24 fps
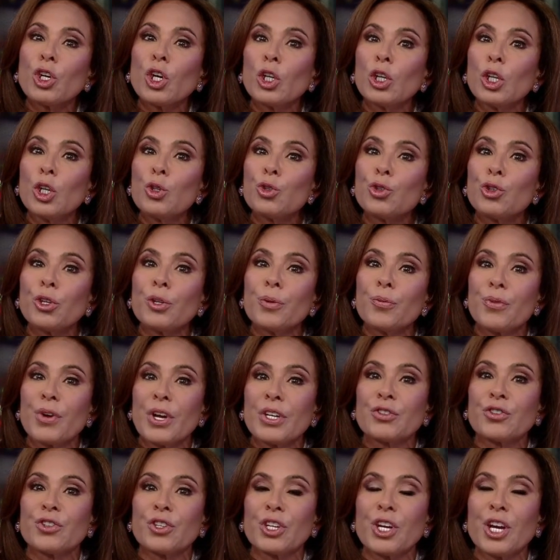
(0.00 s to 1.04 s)
collusion
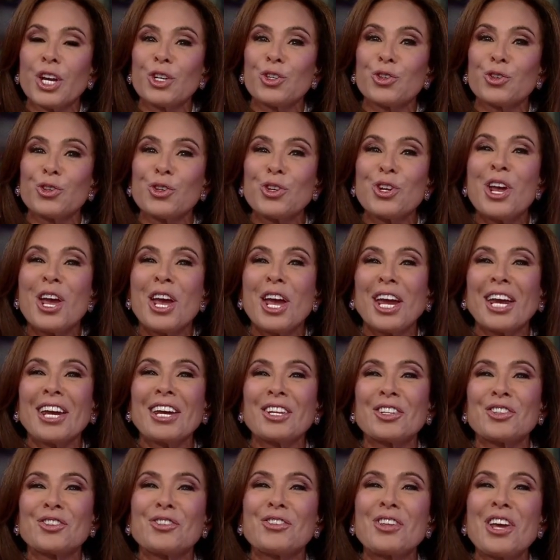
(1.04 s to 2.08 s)
investigation
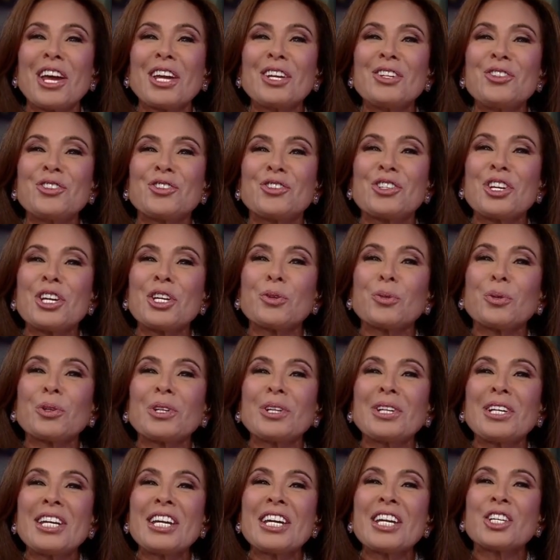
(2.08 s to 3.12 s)
is then
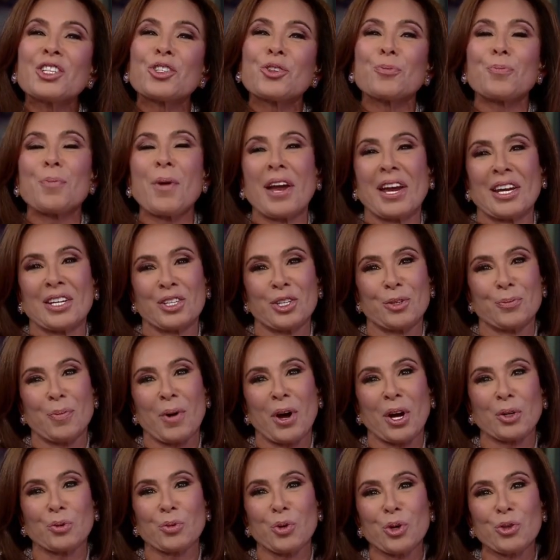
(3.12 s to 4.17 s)
secretly expanded
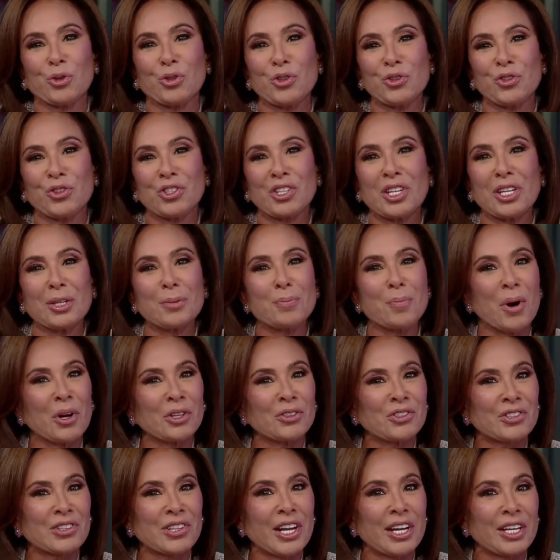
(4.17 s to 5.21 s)
by Rosenstein
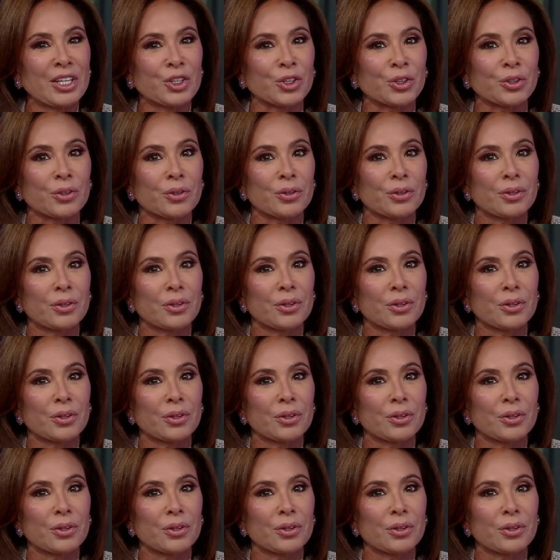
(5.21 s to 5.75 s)
months later.